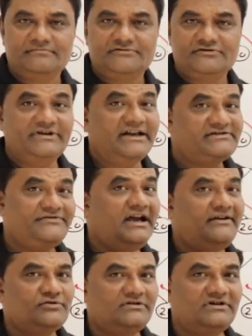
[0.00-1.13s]
So next we
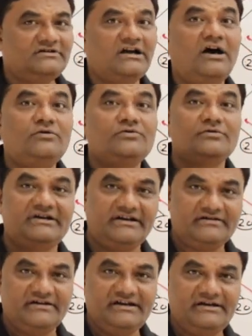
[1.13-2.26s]
have to learn how to
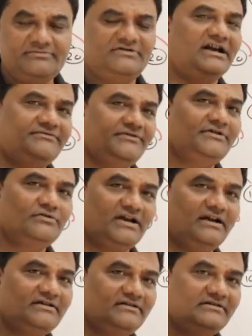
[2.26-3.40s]
create a heap, that we will look
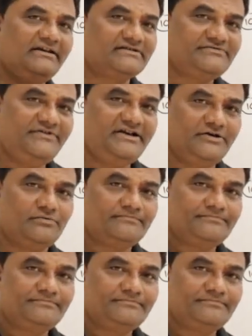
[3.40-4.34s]
at in the next video.